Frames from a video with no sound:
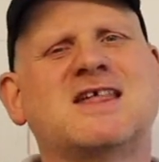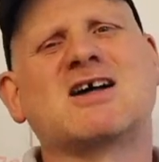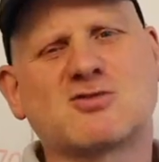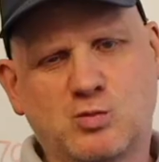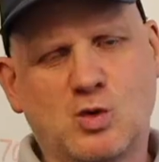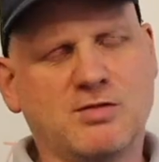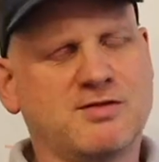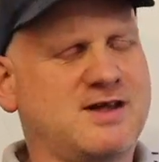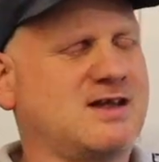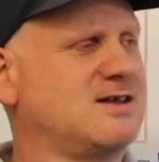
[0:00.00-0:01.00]
that's
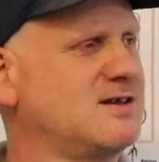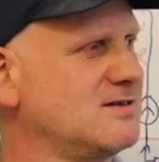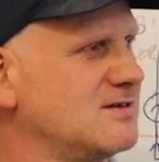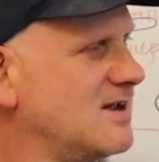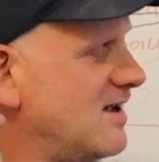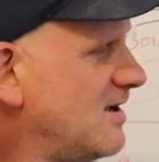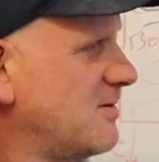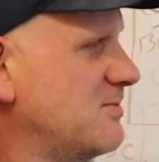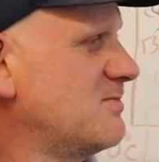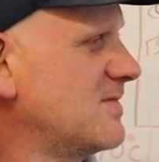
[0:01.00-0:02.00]
one thing.
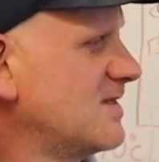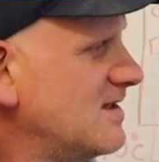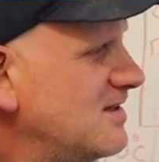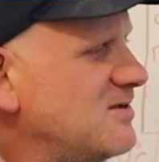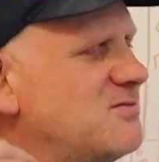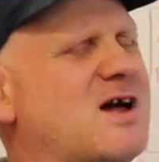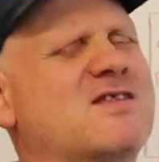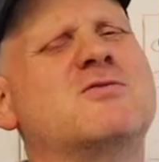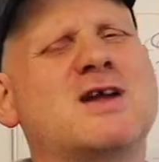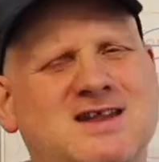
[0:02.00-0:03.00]
And
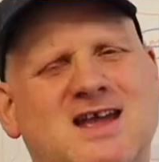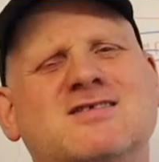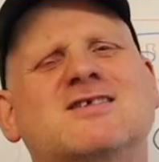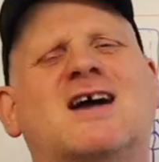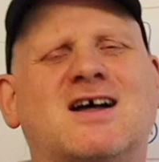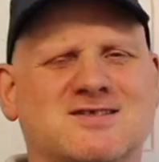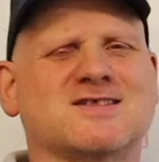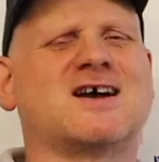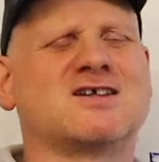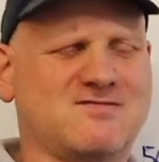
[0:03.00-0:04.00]
the radiators aren't
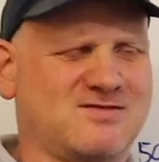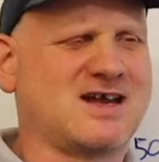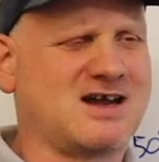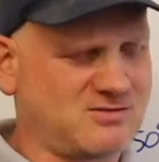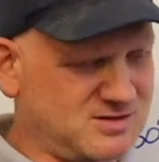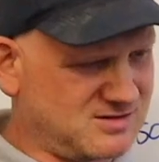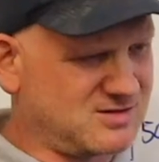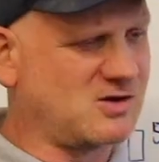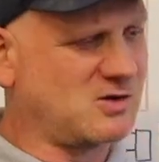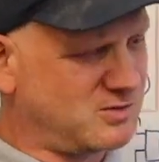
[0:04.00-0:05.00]
sized for the house.
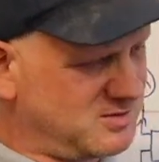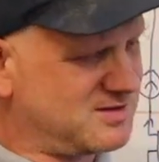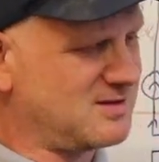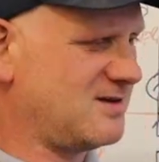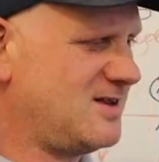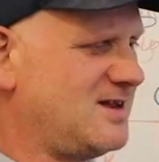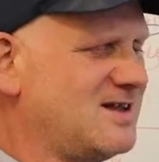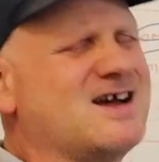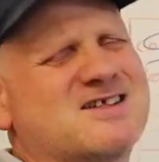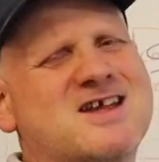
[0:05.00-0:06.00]
So
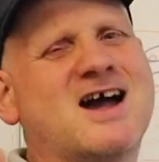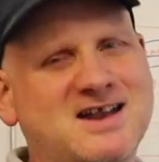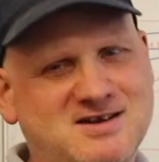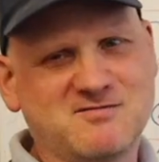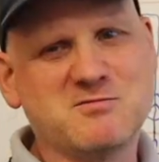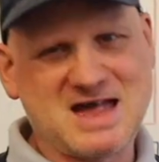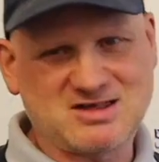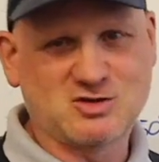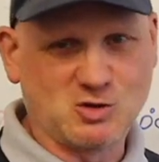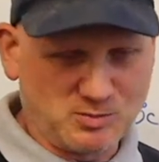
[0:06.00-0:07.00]
that's kind of
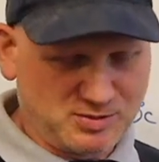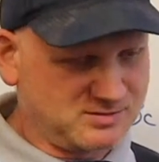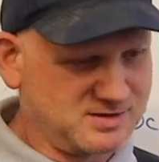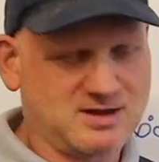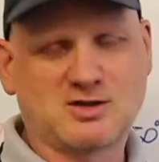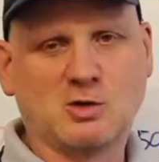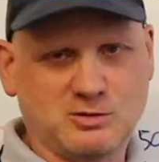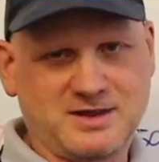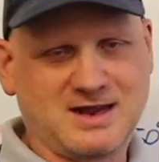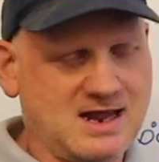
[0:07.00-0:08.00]
messed up this
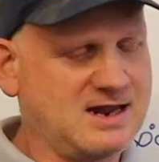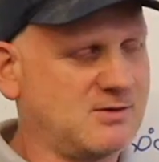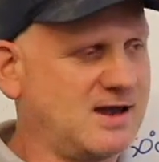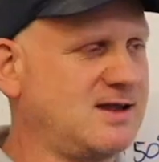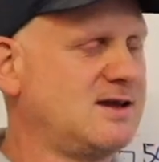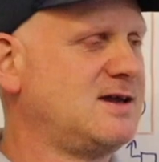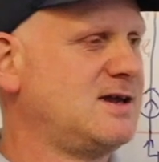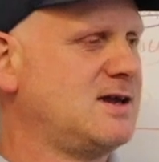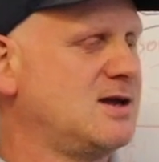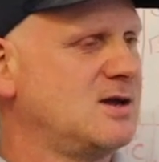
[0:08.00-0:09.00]
whole thing anyway.
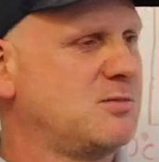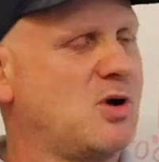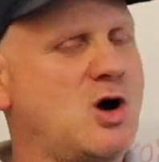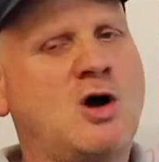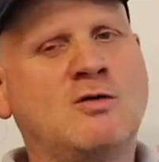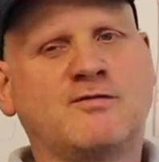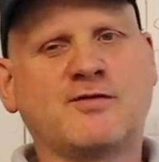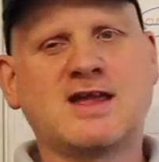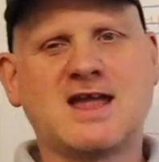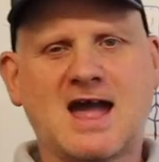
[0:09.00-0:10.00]
But
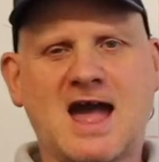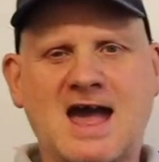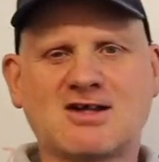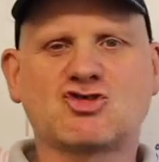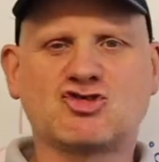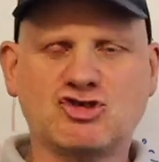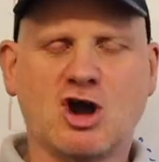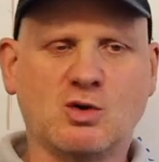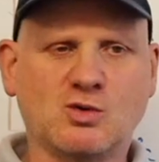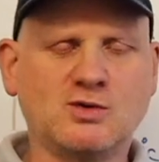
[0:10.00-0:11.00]
hopefully it has
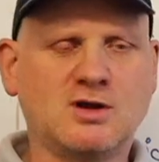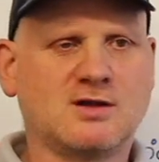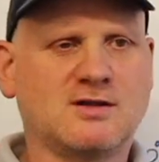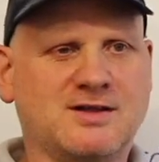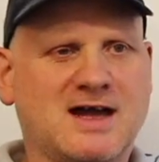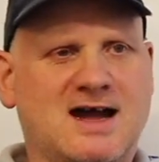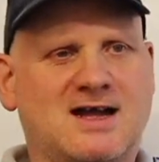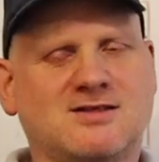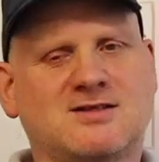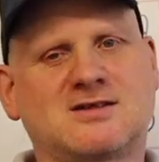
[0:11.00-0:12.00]
shown
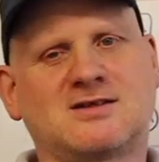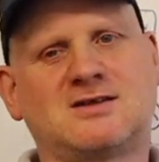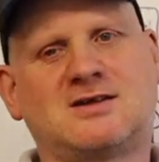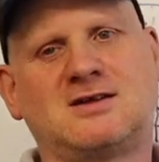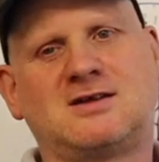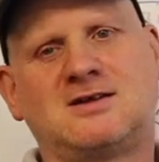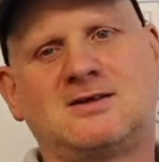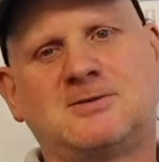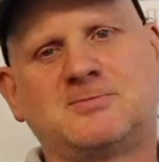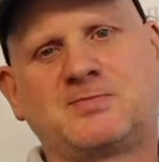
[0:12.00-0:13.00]
that
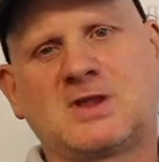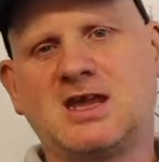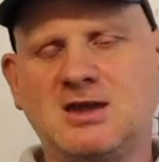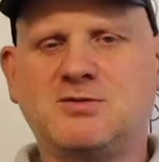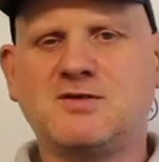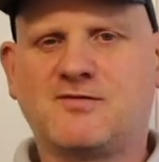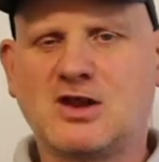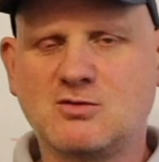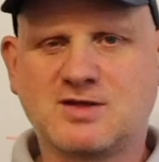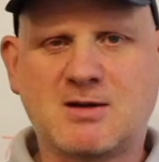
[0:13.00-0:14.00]
keep your
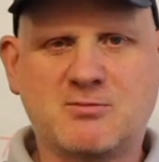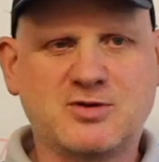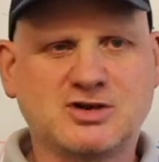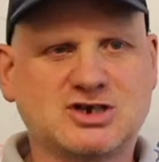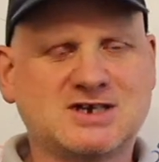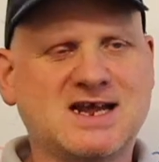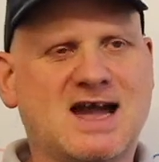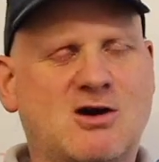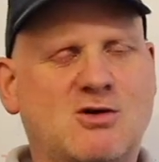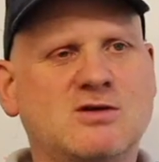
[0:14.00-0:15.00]
flow temperature
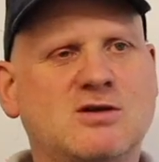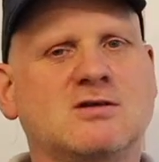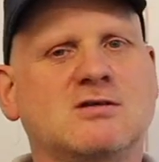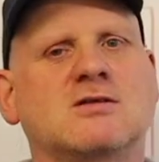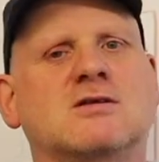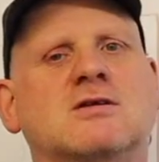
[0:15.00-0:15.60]
down,